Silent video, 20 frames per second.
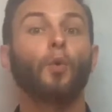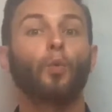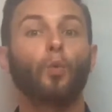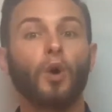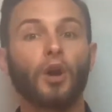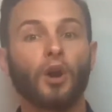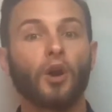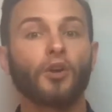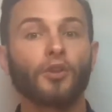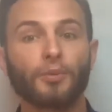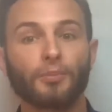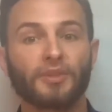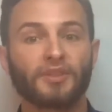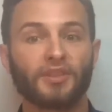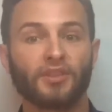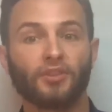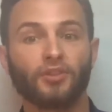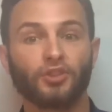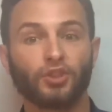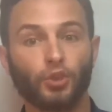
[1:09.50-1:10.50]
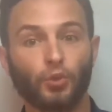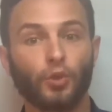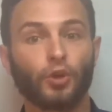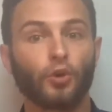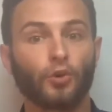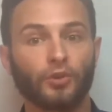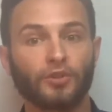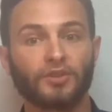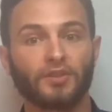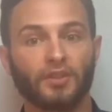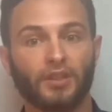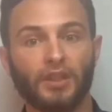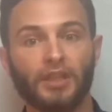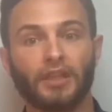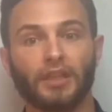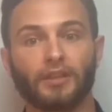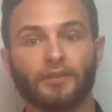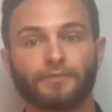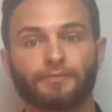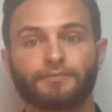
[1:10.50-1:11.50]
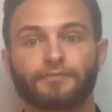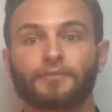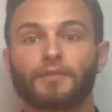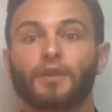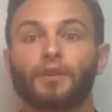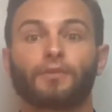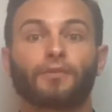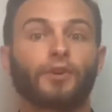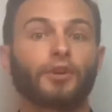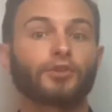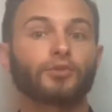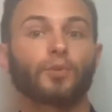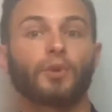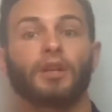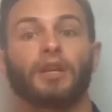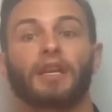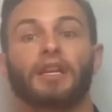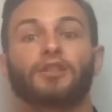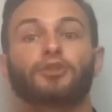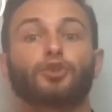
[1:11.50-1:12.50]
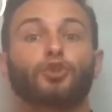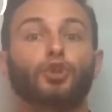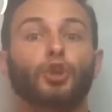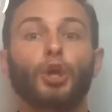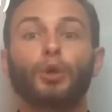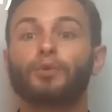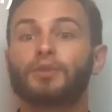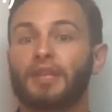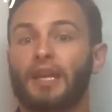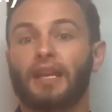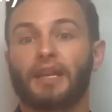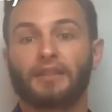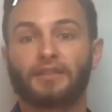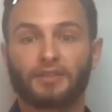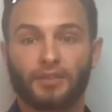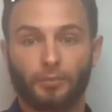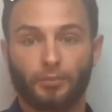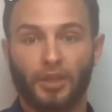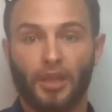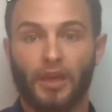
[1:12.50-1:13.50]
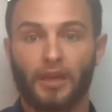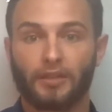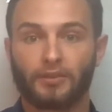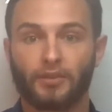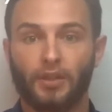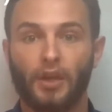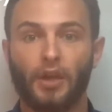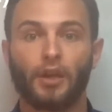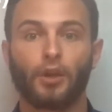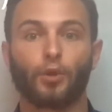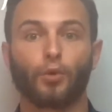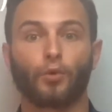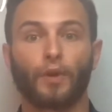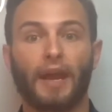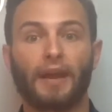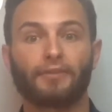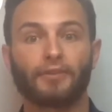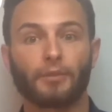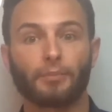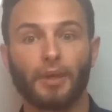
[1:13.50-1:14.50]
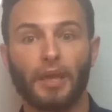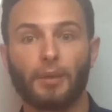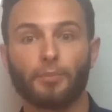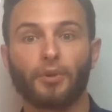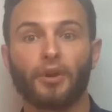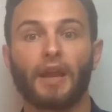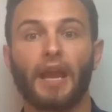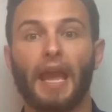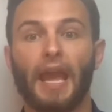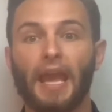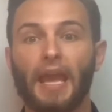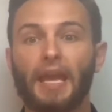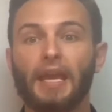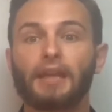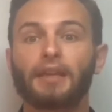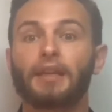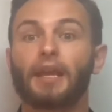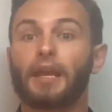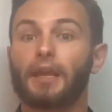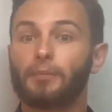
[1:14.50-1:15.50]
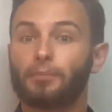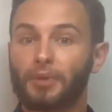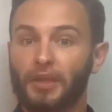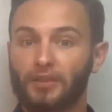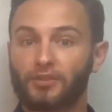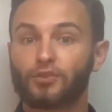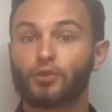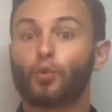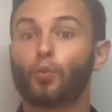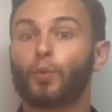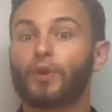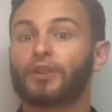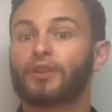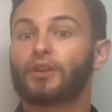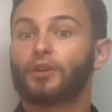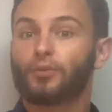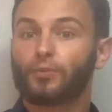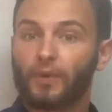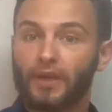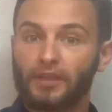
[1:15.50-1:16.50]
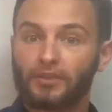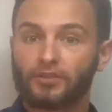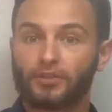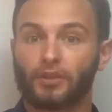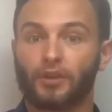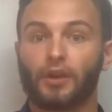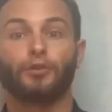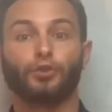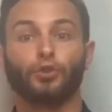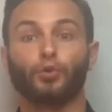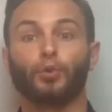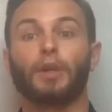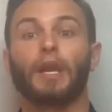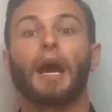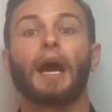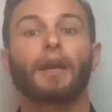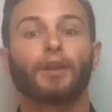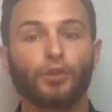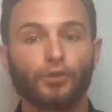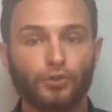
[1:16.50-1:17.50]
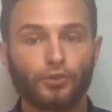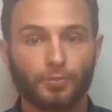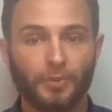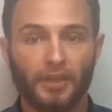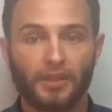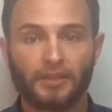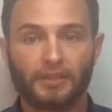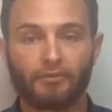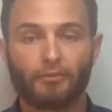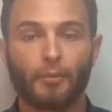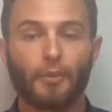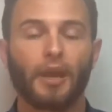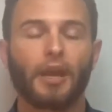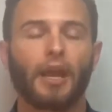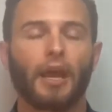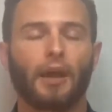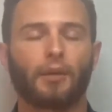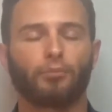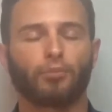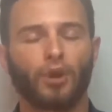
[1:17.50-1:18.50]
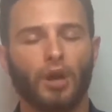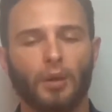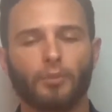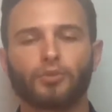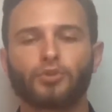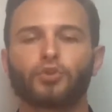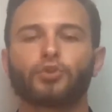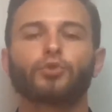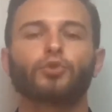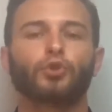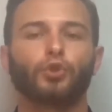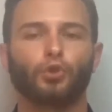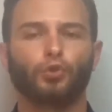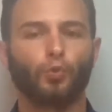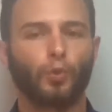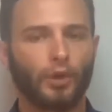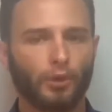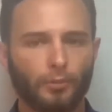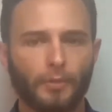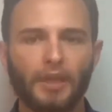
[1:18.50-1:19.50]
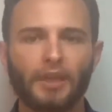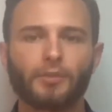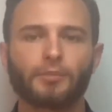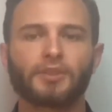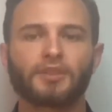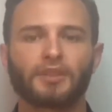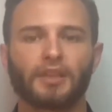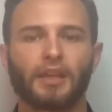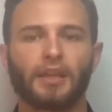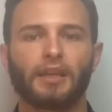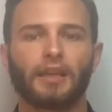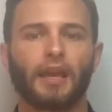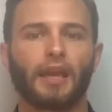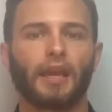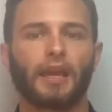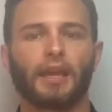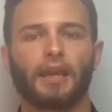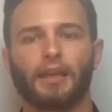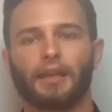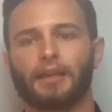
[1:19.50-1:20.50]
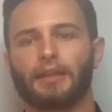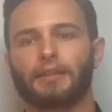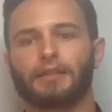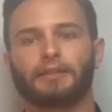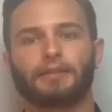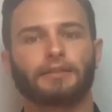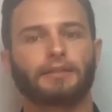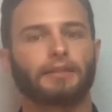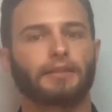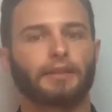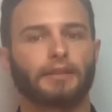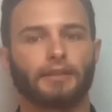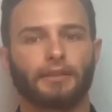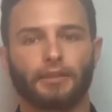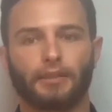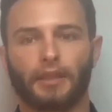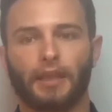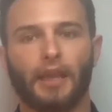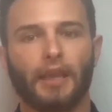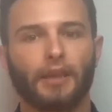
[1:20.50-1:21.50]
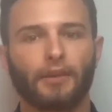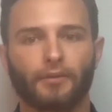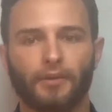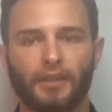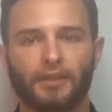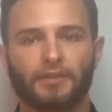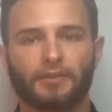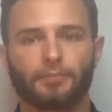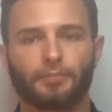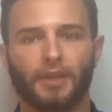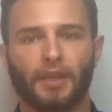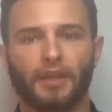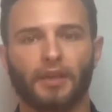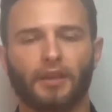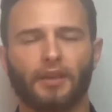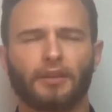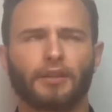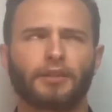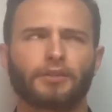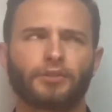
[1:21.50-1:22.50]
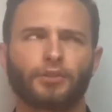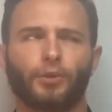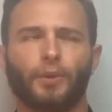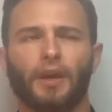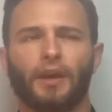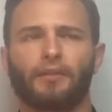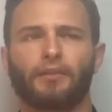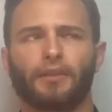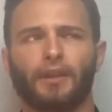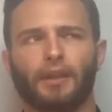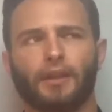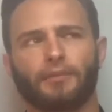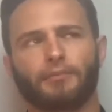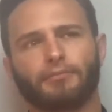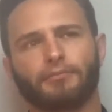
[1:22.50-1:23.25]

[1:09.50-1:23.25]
what are the materials you are going to need? The first one is note-taking supplies. Graphing paper and a pencil with an eraser. Do not use pens, everybody. I promise you, you will make a mistake, and you can't erase pen unless you have that